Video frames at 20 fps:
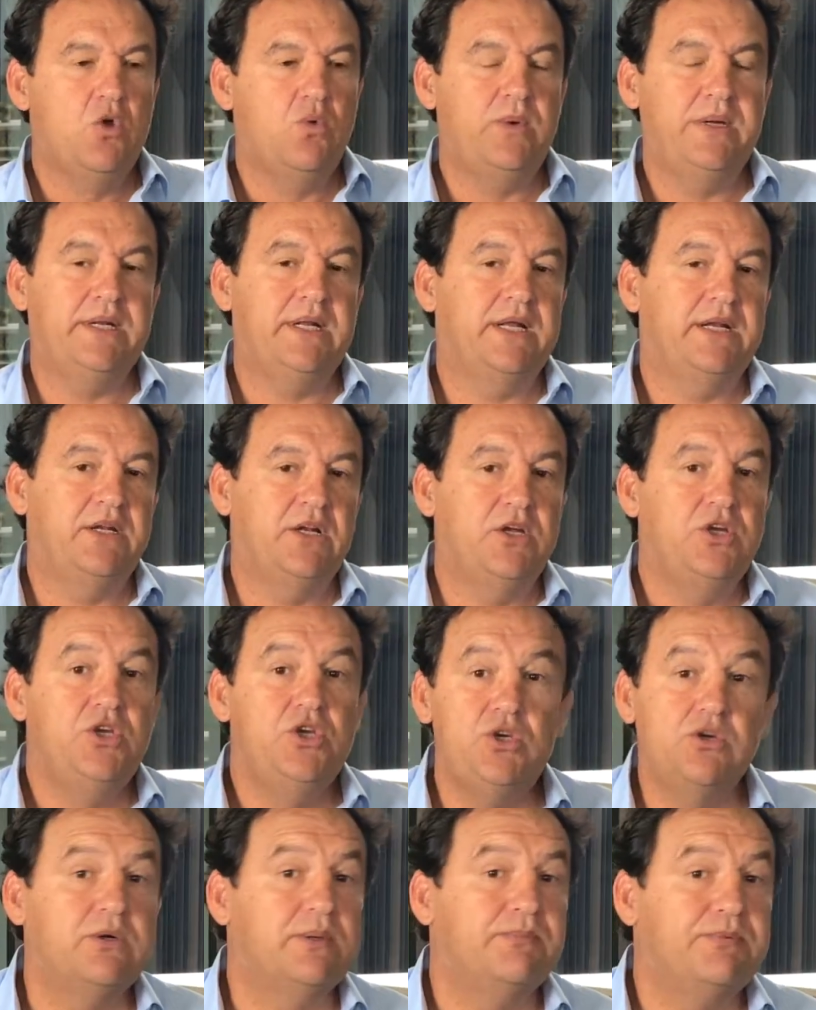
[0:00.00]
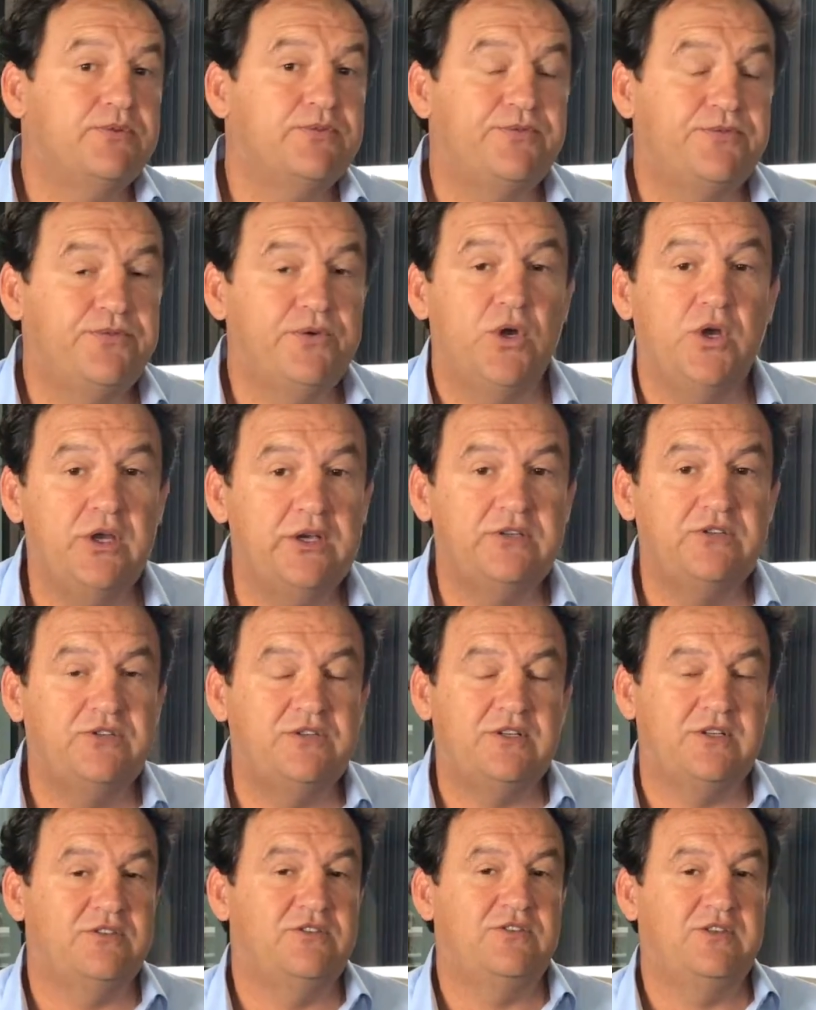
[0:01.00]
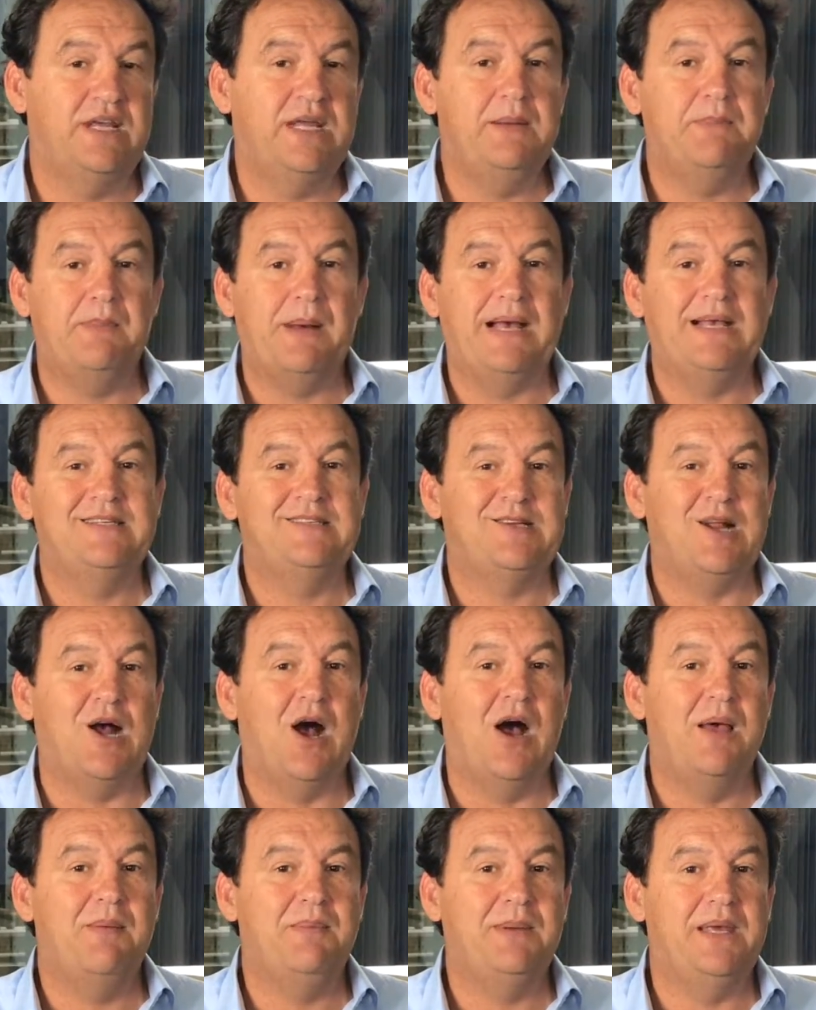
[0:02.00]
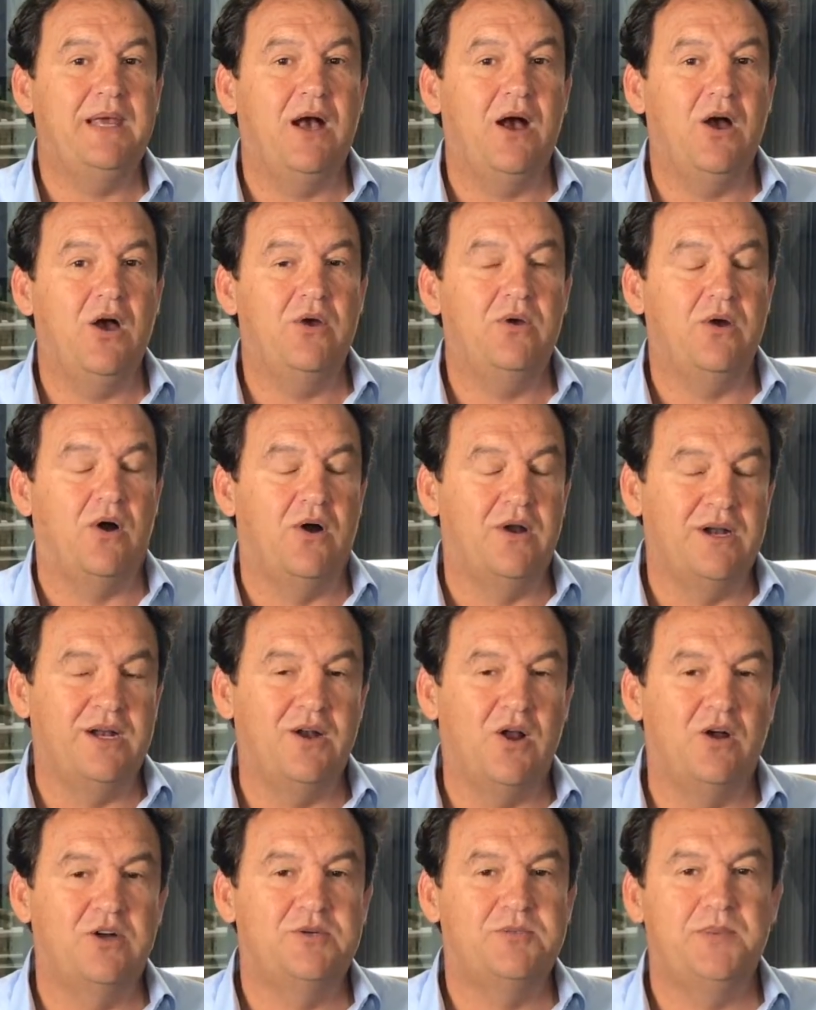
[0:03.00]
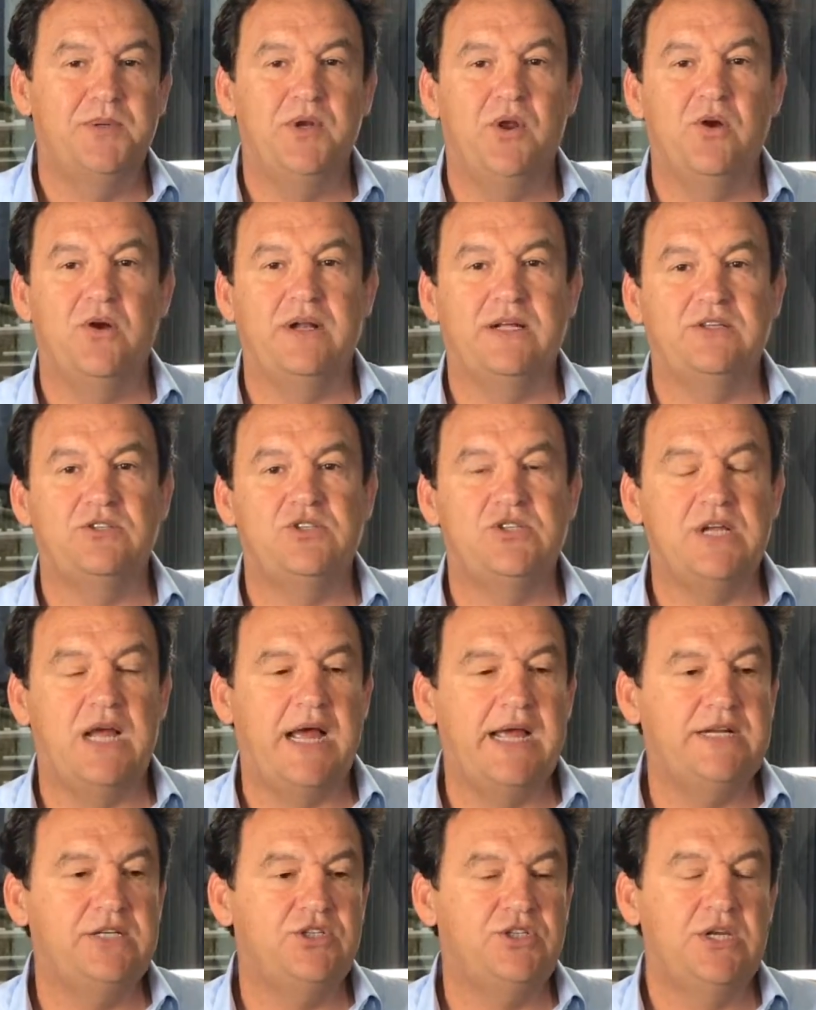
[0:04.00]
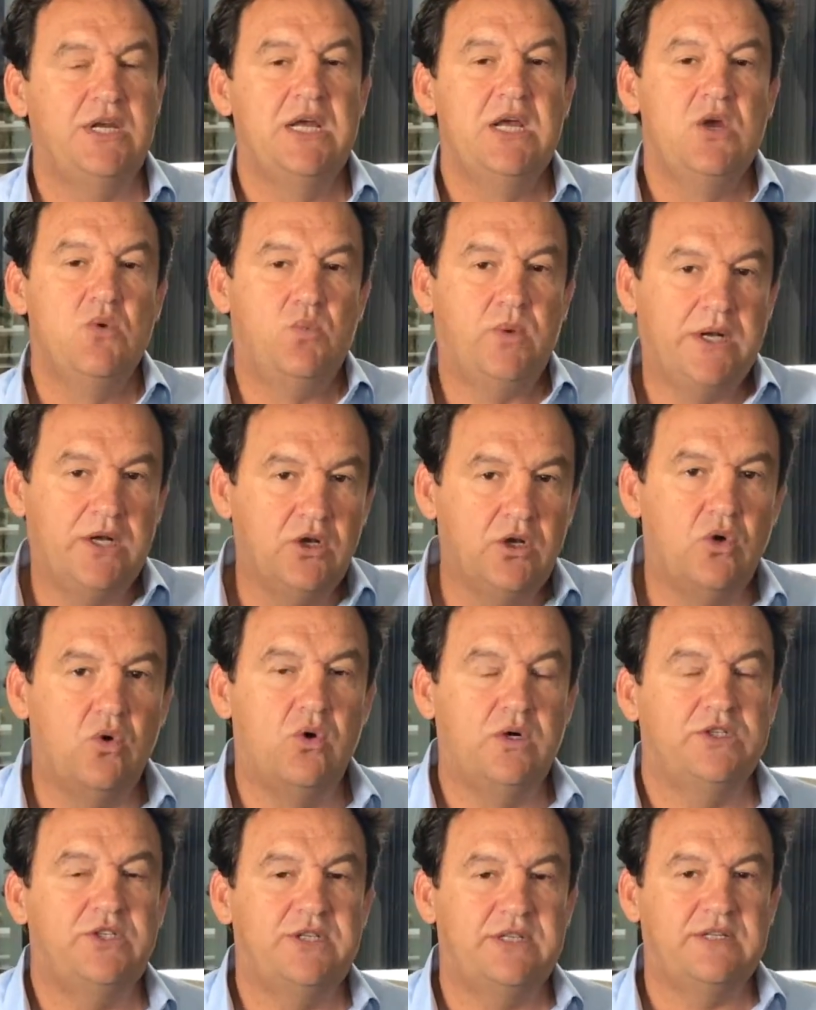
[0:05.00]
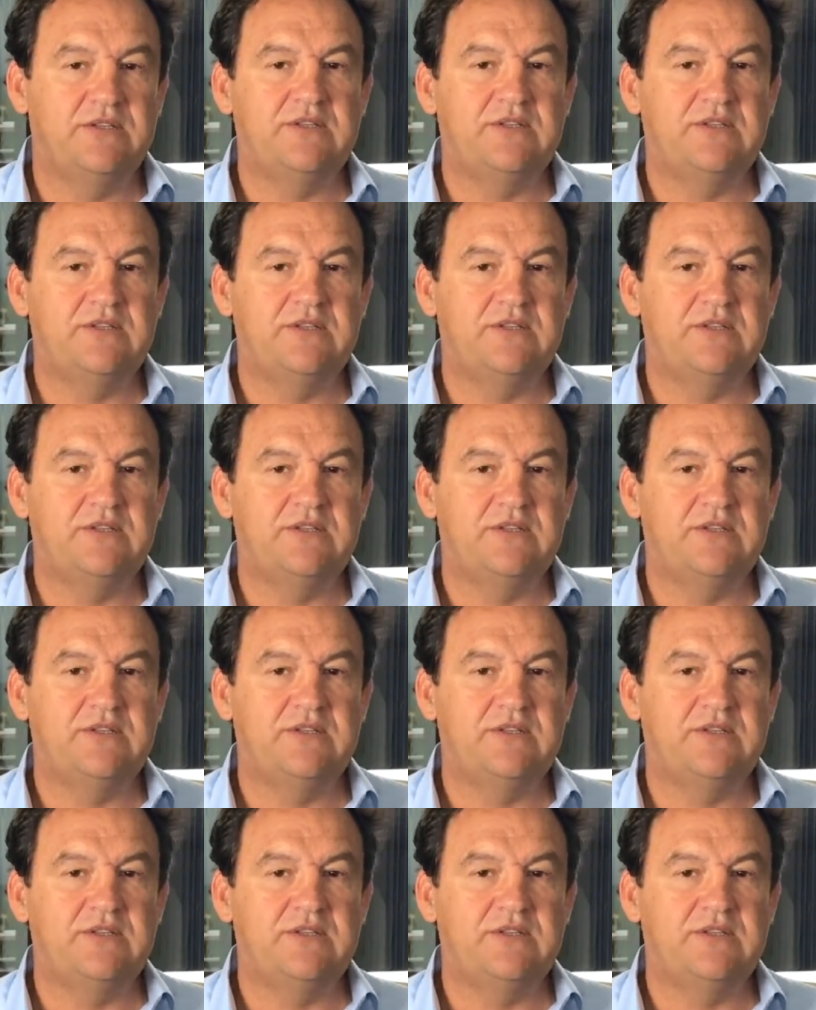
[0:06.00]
We did Europe's first seed-based IPO on an entrepreneurial exchange. We launched